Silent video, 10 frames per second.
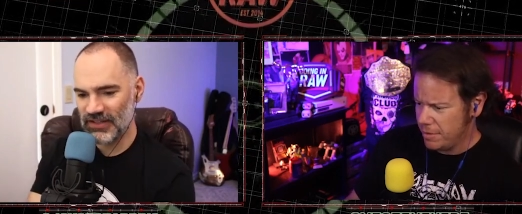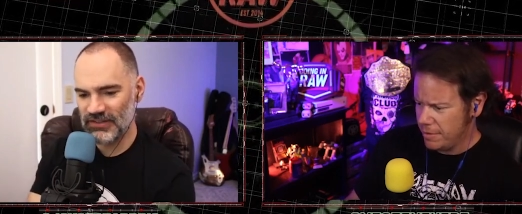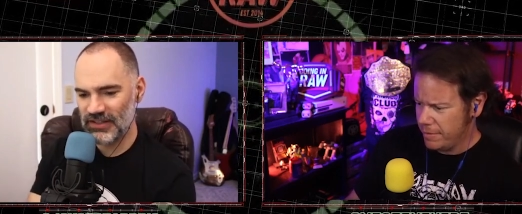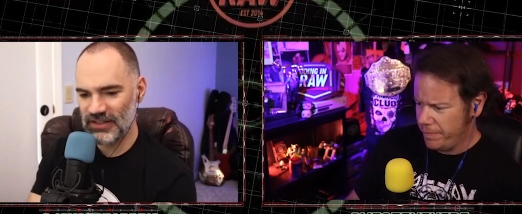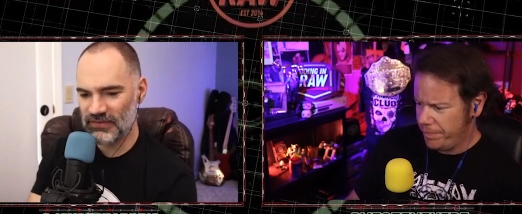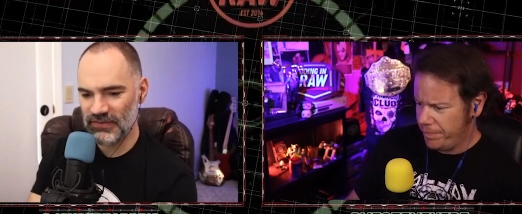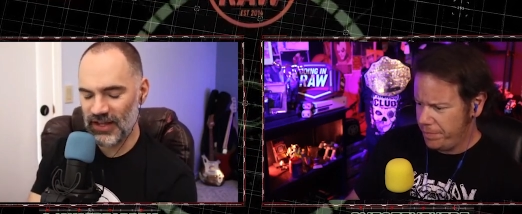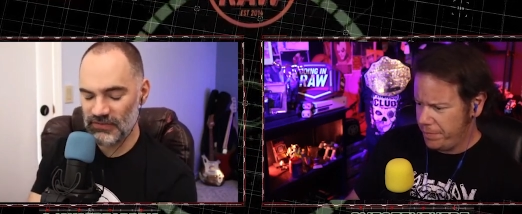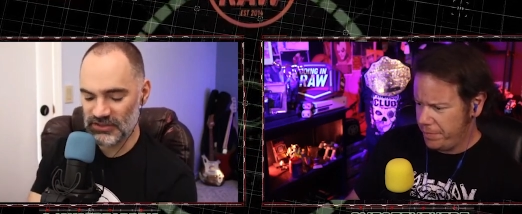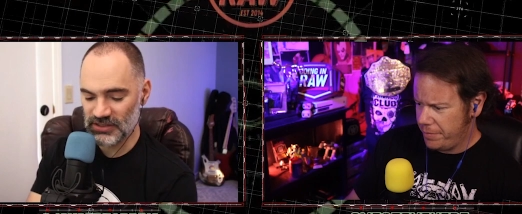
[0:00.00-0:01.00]
Speaker 1: seventy
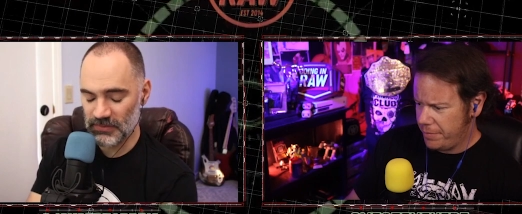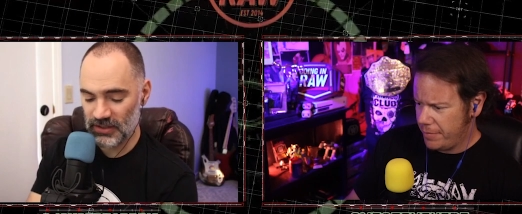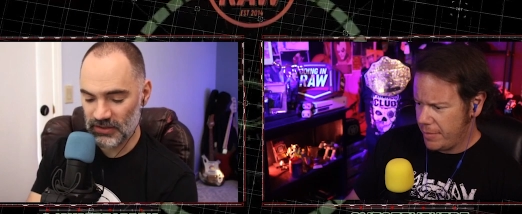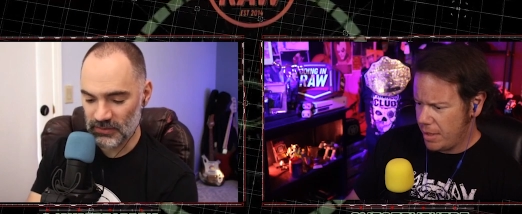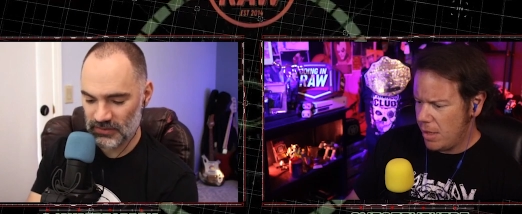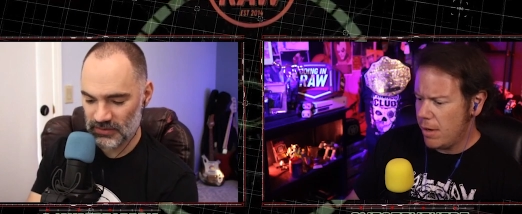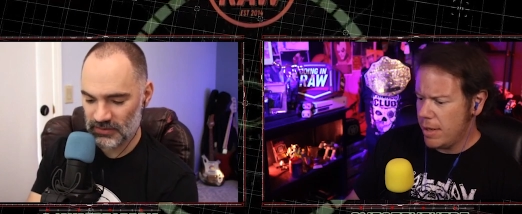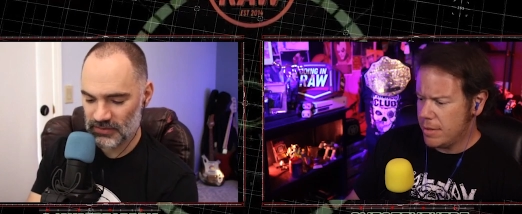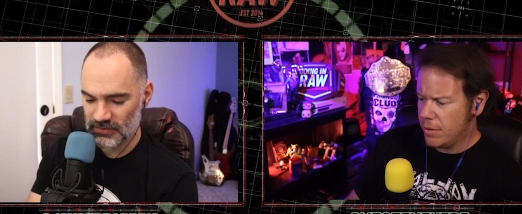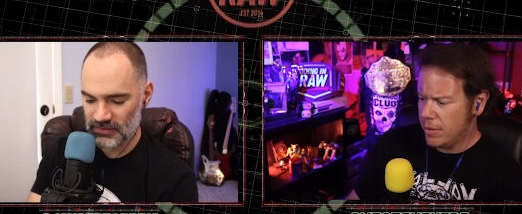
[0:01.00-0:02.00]
five or something. Now.
Speaker 2: All
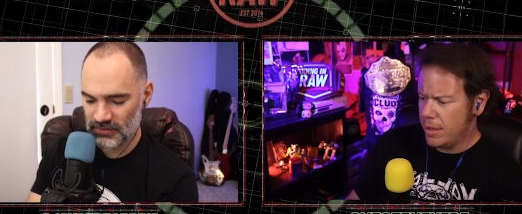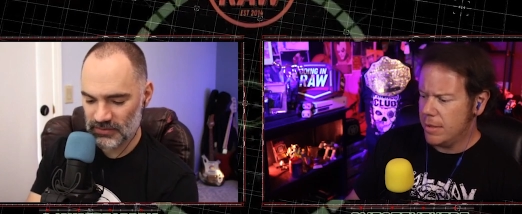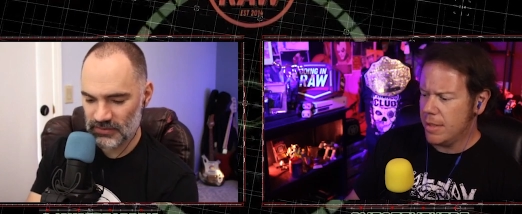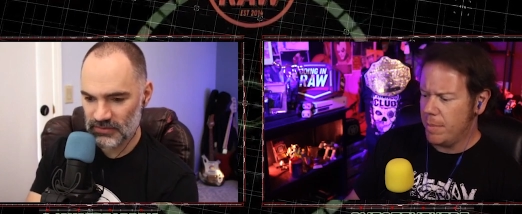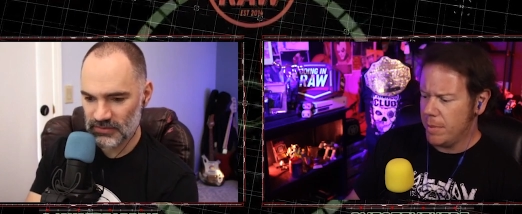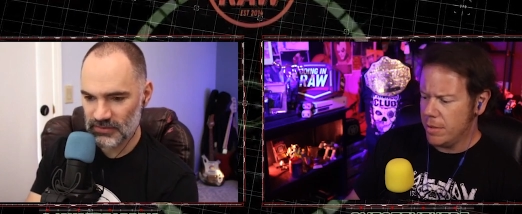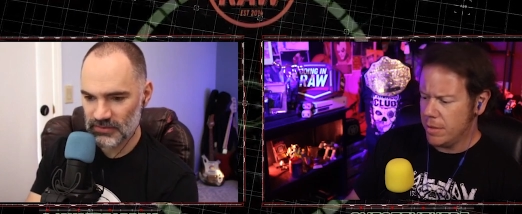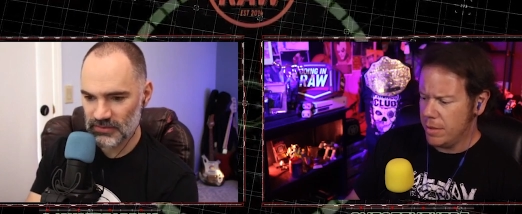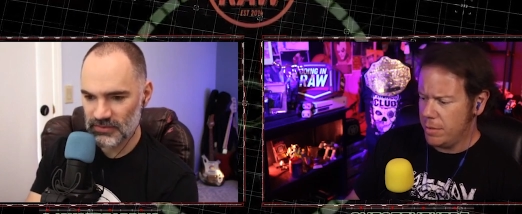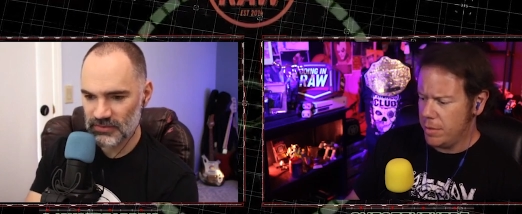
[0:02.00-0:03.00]
right, so yeah, it was a couple
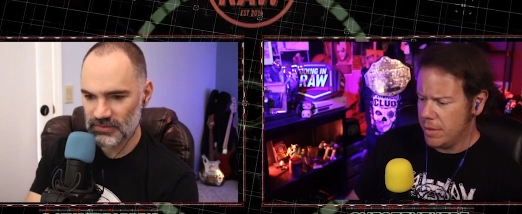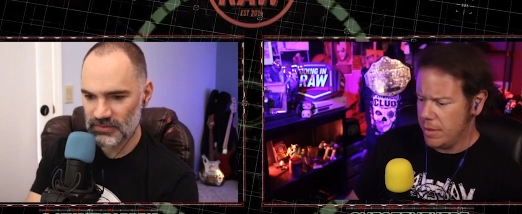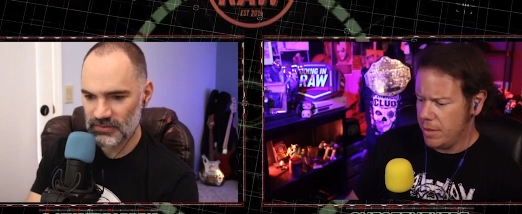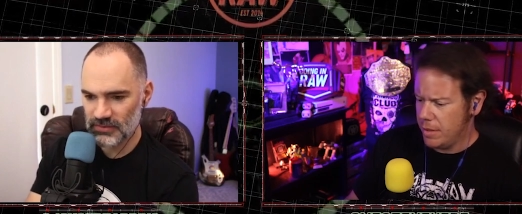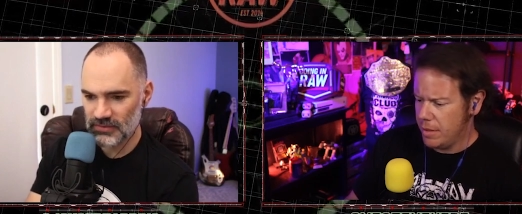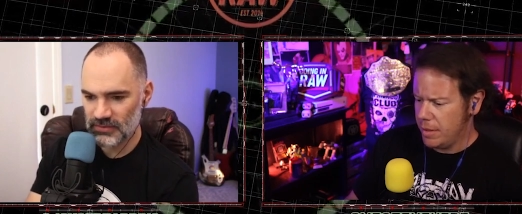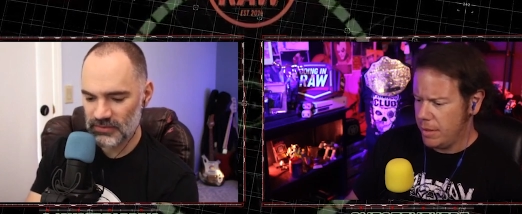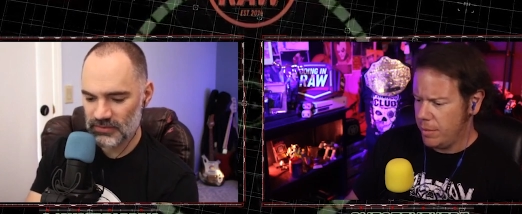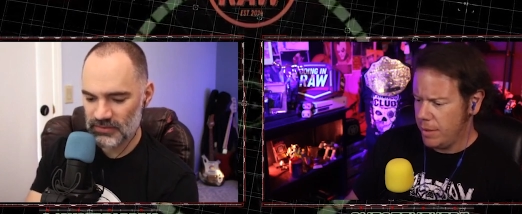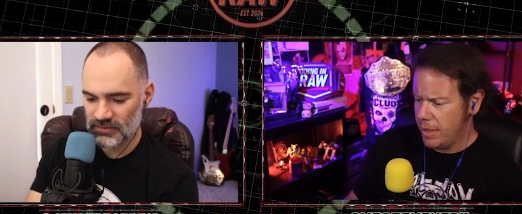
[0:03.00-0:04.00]
years. It was
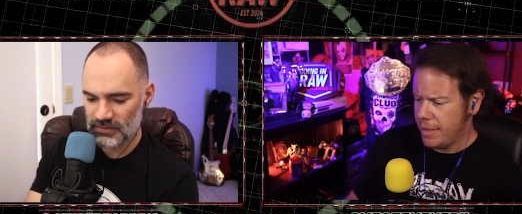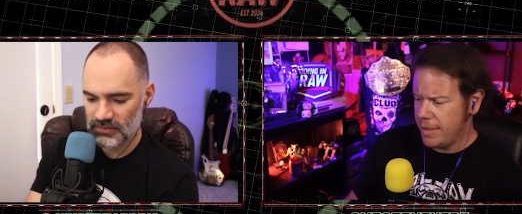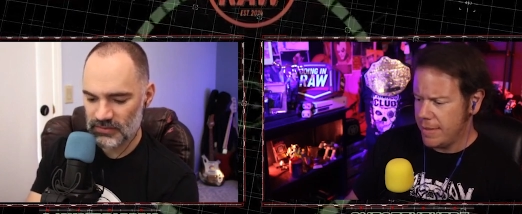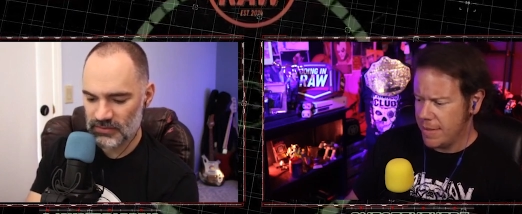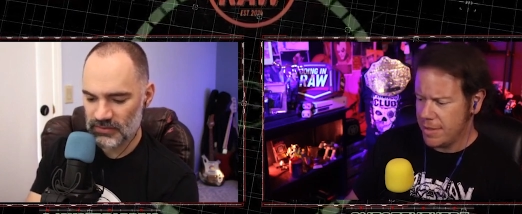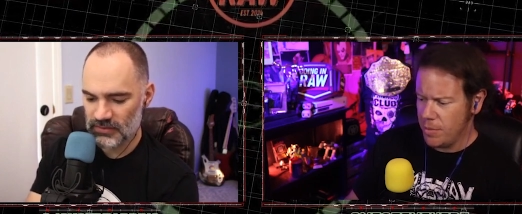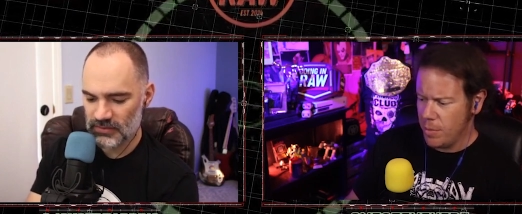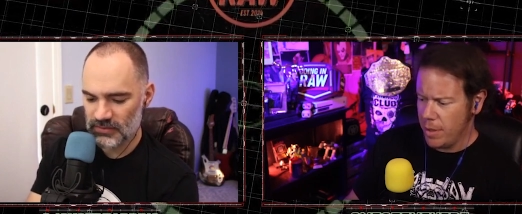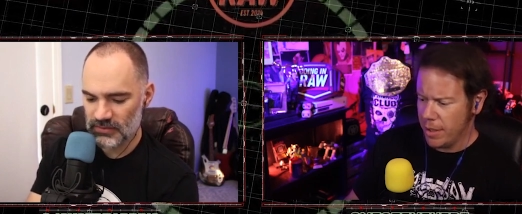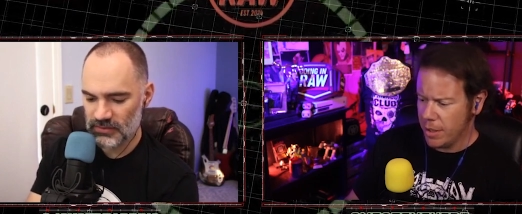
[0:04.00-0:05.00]
uh, nineteen sixty
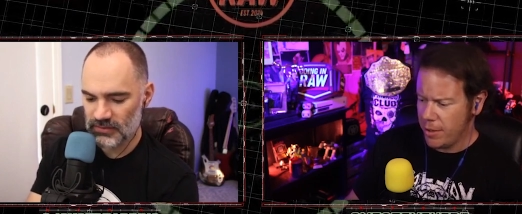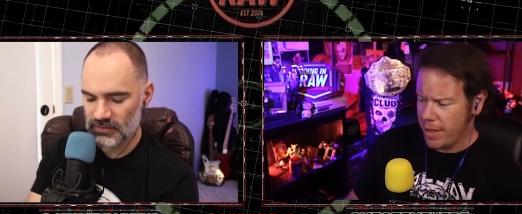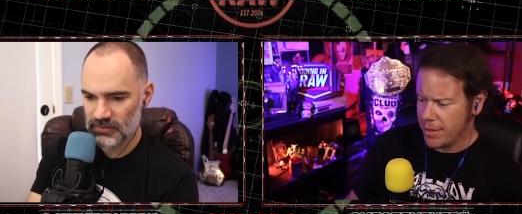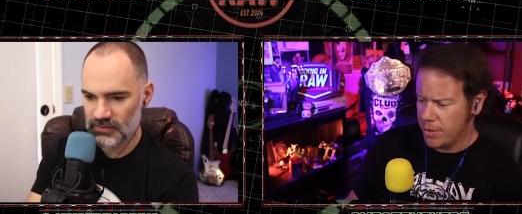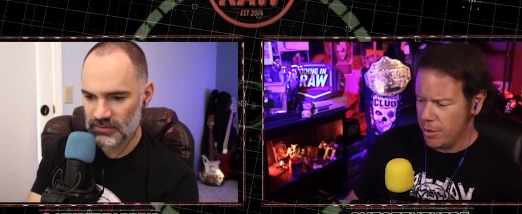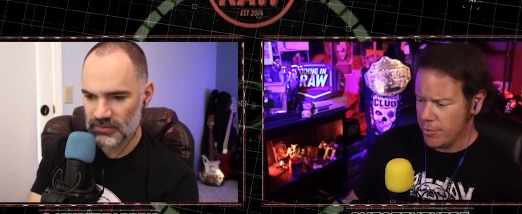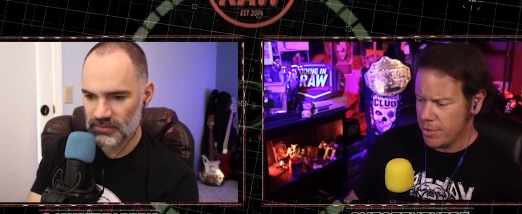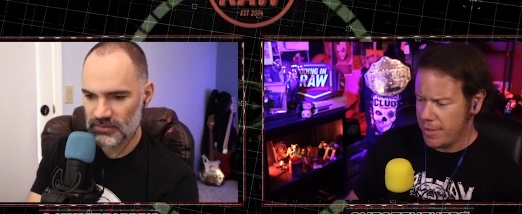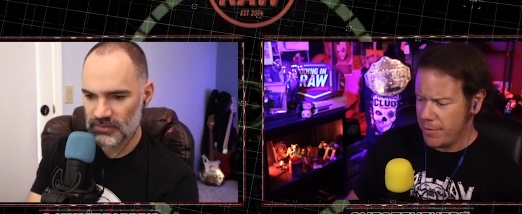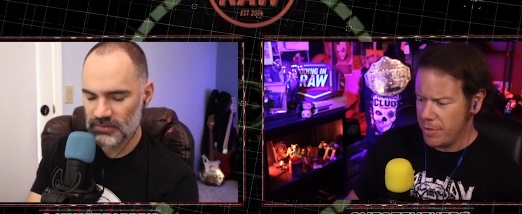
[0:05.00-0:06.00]
one. It cracked over
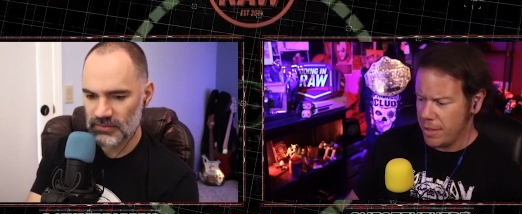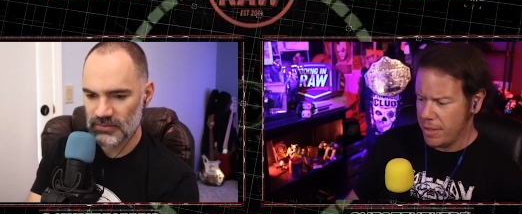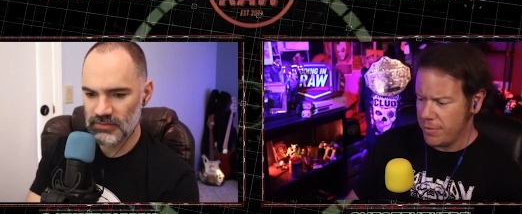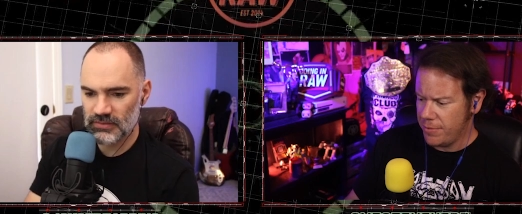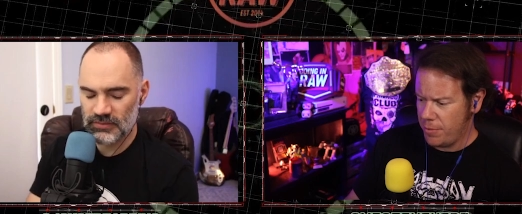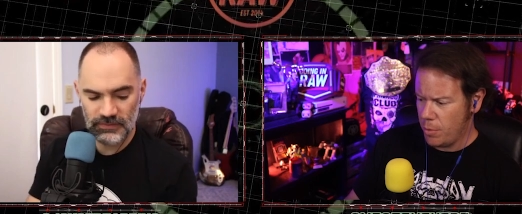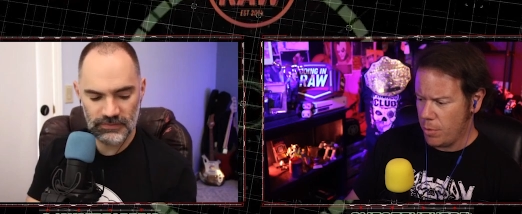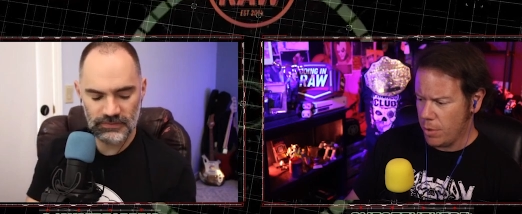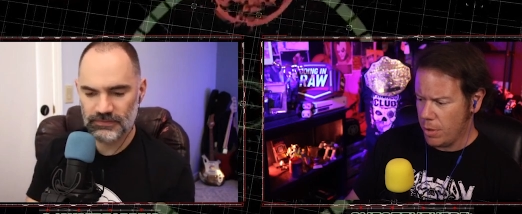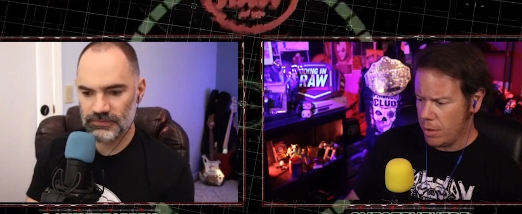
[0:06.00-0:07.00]
seventy
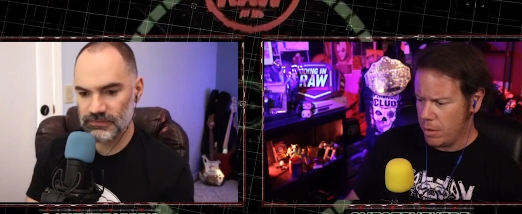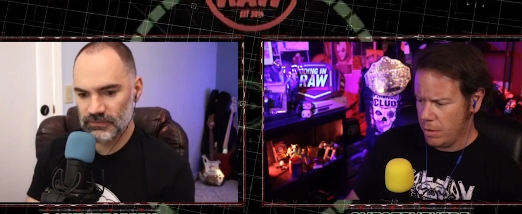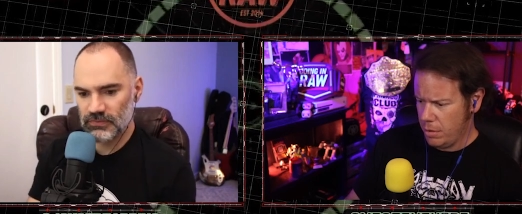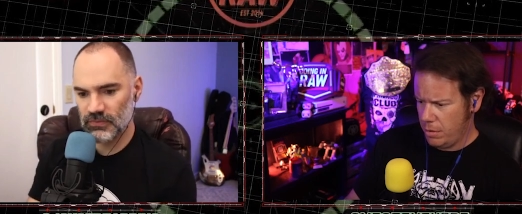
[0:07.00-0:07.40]
for.